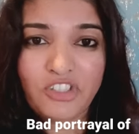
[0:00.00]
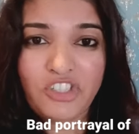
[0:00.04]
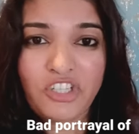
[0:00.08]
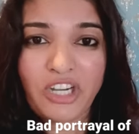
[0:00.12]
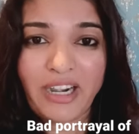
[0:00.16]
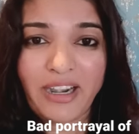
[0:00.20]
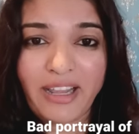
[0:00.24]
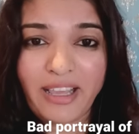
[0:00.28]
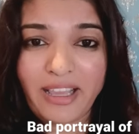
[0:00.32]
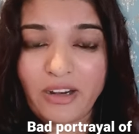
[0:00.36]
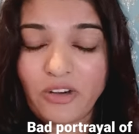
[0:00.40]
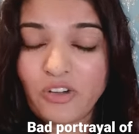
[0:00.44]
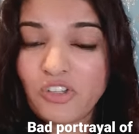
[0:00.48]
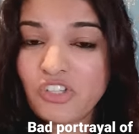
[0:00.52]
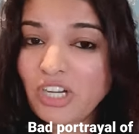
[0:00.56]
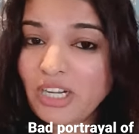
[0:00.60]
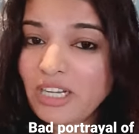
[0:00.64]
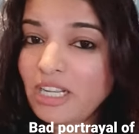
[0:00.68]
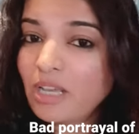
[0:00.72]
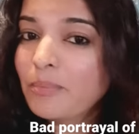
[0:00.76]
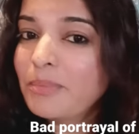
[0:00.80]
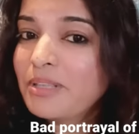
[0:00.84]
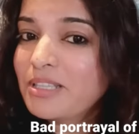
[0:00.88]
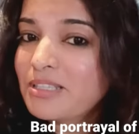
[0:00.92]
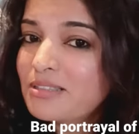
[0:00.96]
jade,
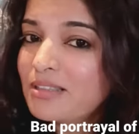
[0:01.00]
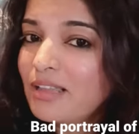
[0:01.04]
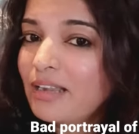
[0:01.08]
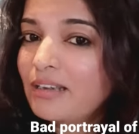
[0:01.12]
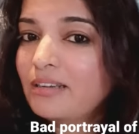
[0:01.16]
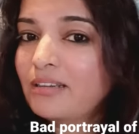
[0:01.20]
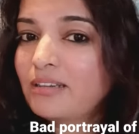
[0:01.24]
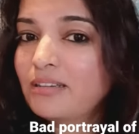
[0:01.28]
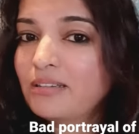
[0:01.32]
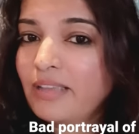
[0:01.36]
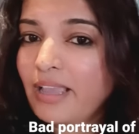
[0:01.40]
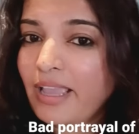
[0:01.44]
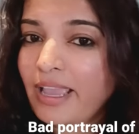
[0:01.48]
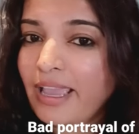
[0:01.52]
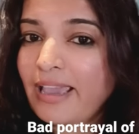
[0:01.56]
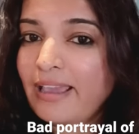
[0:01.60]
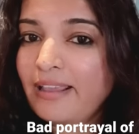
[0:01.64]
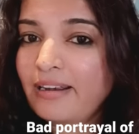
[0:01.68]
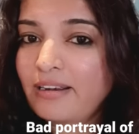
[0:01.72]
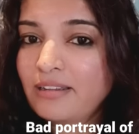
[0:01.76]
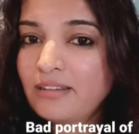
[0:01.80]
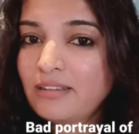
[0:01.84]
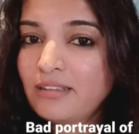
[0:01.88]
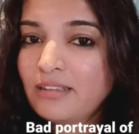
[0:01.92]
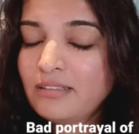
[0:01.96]
jata means that
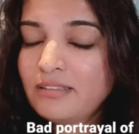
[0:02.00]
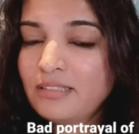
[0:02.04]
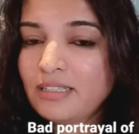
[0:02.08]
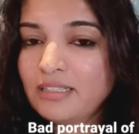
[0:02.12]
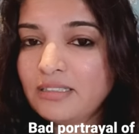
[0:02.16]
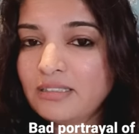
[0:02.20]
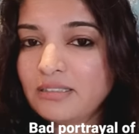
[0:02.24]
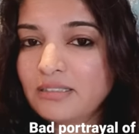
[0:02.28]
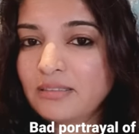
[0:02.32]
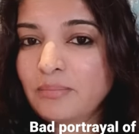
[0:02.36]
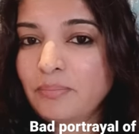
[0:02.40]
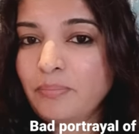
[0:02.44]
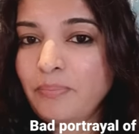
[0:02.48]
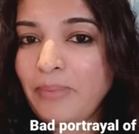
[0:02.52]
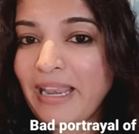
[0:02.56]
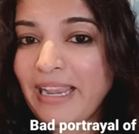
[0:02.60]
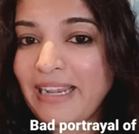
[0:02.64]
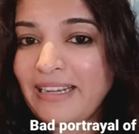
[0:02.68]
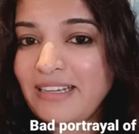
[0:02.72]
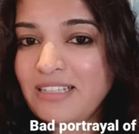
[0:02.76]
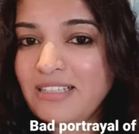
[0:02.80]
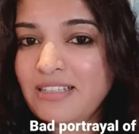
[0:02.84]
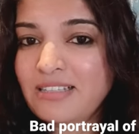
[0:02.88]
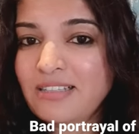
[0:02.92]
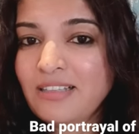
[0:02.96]
hair, that
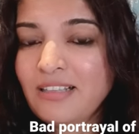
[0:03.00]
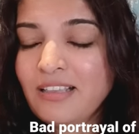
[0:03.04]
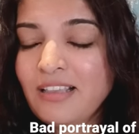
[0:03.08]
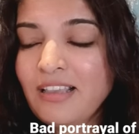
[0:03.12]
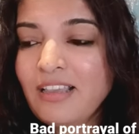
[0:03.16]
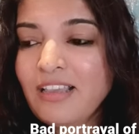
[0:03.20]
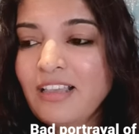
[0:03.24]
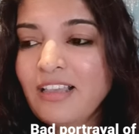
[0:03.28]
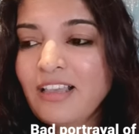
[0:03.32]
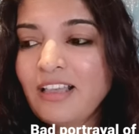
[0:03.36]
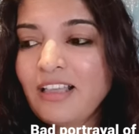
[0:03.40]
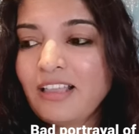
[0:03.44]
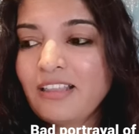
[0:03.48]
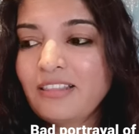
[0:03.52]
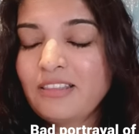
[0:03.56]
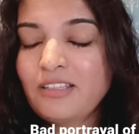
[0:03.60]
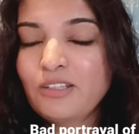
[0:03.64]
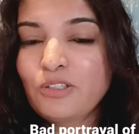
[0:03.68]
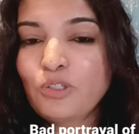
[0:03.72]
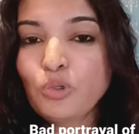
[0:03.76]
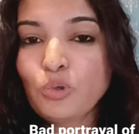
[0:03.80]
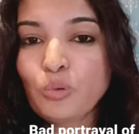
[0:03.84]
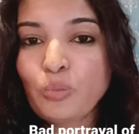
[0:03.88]
plates. The